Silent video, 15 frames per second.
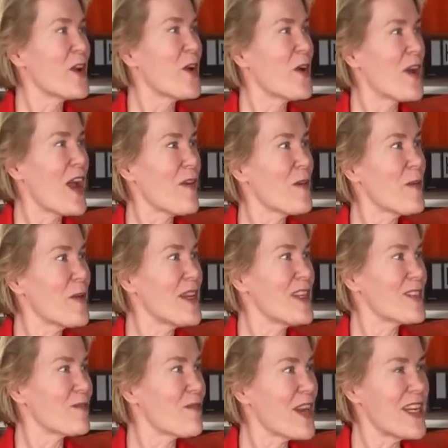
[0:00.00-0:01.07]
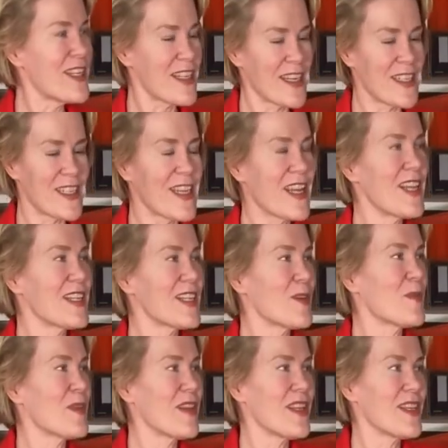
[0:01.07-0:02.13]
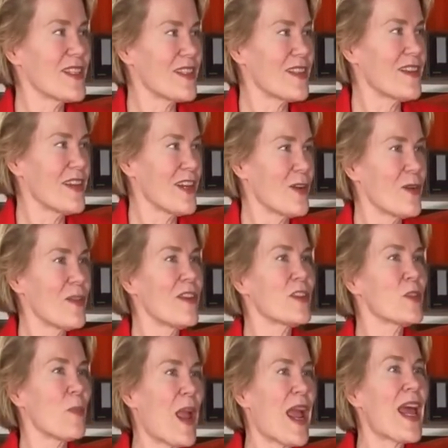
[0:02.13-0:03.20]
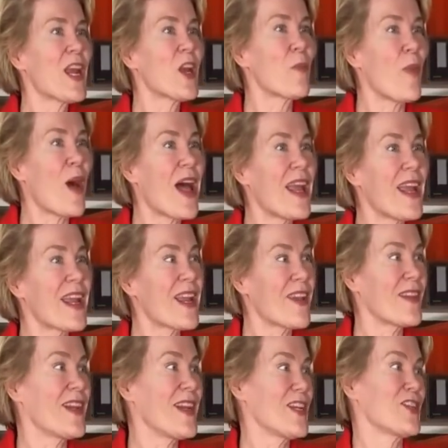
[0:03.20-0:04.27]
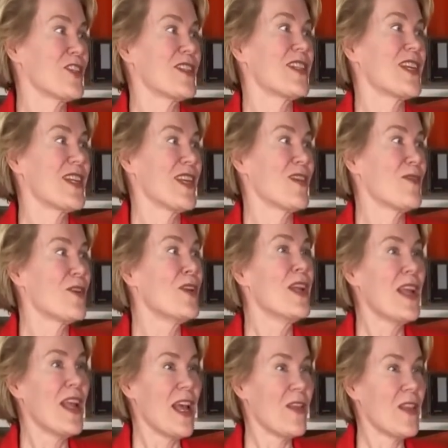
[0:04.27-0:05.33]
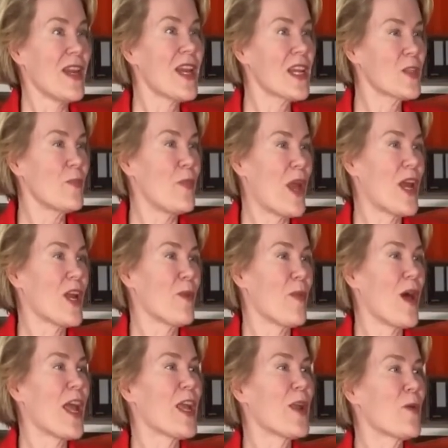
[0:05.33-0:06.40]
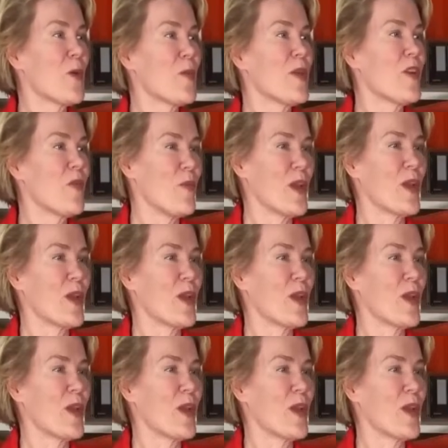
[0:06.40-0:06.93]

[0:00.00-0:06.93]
So everybody's racing to get some of these, you know, there's panic buying on the nation state level. And the next panic buying will be of